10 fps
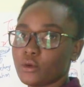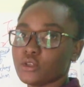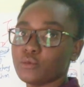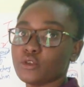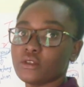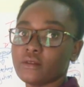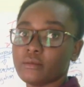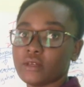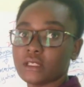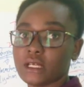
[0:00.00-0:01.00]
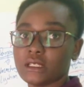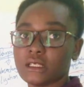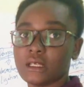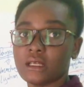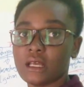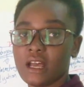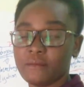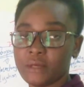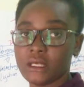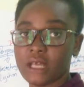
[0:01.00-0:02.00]
because most of the breast cancers
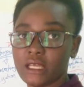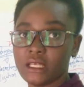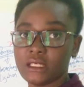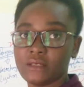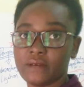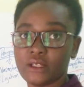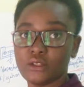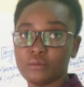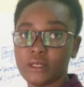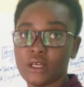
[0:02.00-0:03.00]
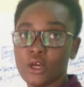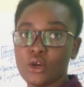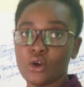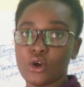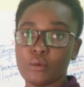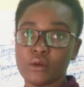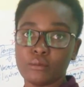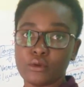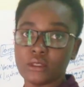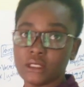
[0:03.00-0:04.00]
have been identified to be
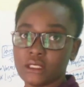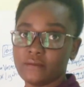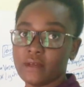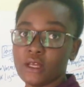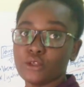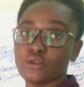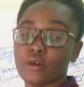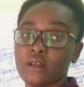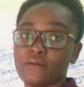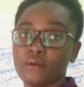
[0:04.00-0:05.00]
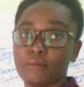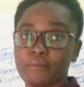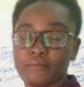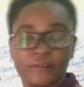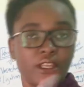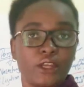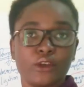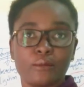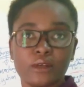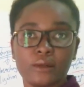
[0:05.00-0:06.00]
hormone positive. So if you're
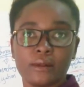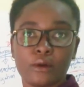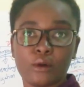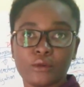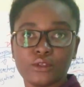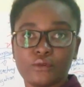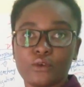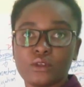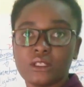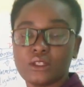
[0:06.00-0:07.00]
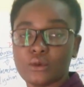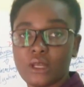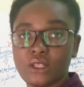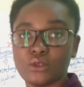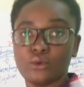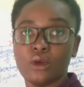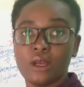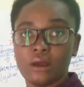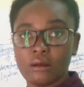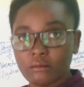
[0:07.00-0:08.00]
feeding your body with hormones, of course, it's going to
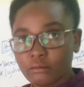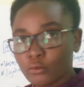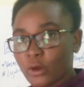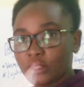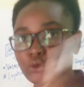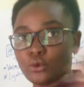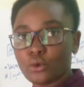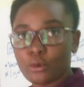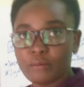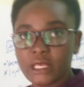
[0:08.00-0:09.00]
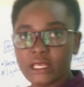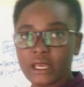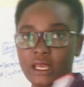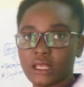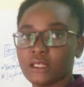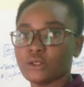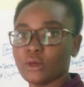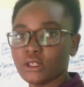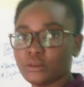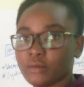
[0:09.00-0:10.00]
want to grow bigger and it's
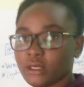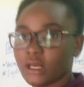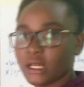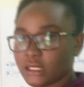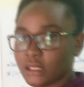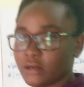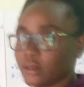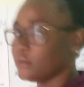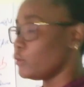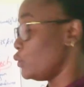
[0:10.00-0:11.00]
going to be hazardous